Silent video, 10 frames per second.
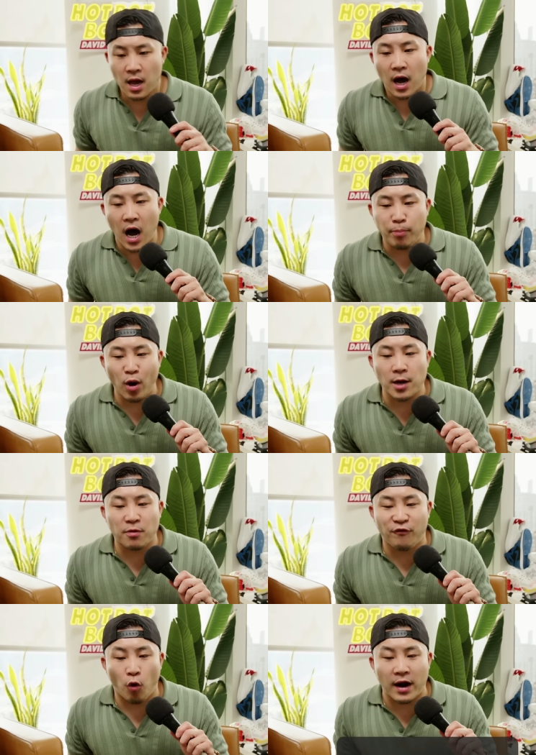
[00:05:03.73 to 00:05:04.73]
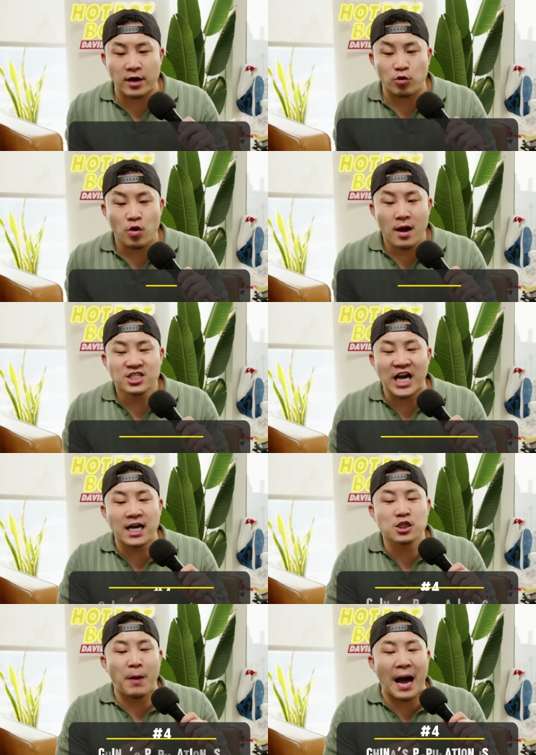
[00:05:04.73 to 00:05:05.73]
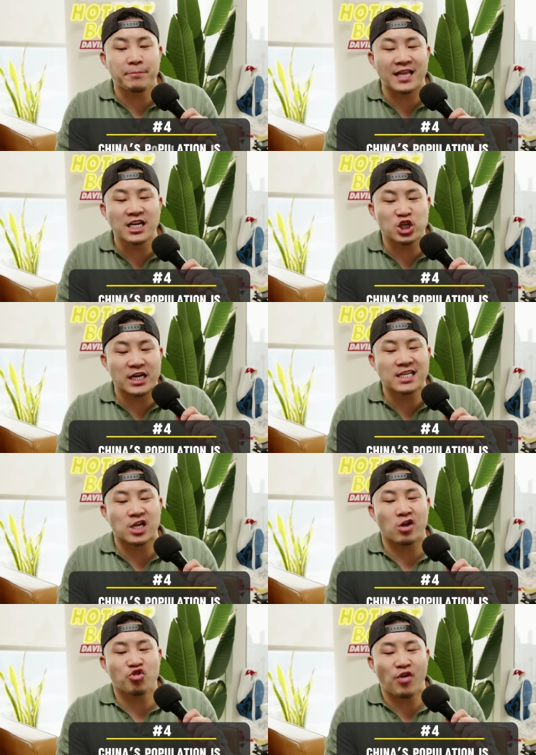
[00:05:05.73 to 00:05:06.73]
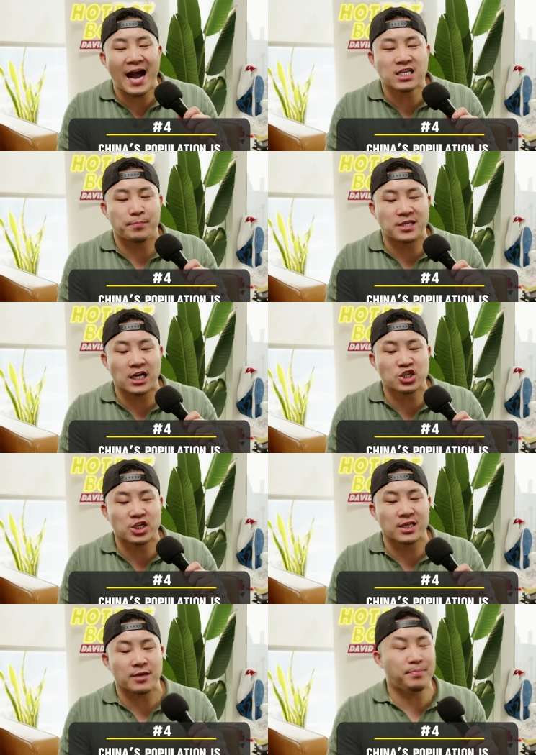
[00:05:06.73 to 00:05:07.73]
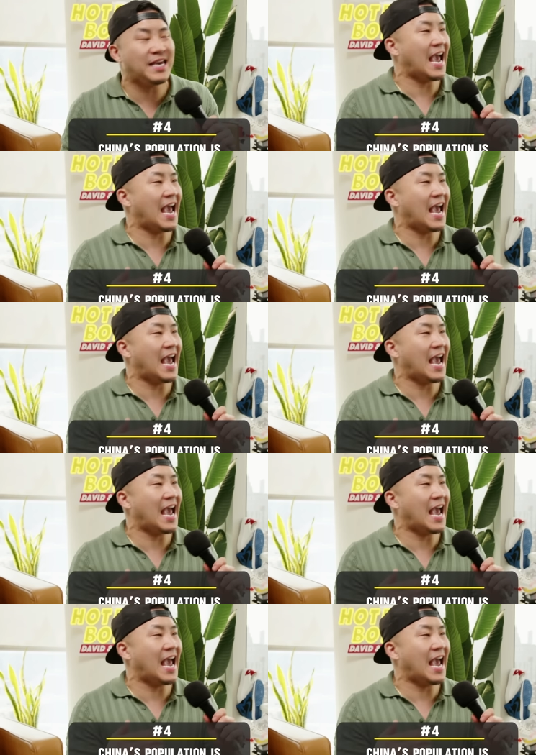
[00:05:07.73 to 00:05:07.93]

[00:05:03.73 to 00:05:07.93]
Uh, point number four, Andrew. China's population is on track to potentially be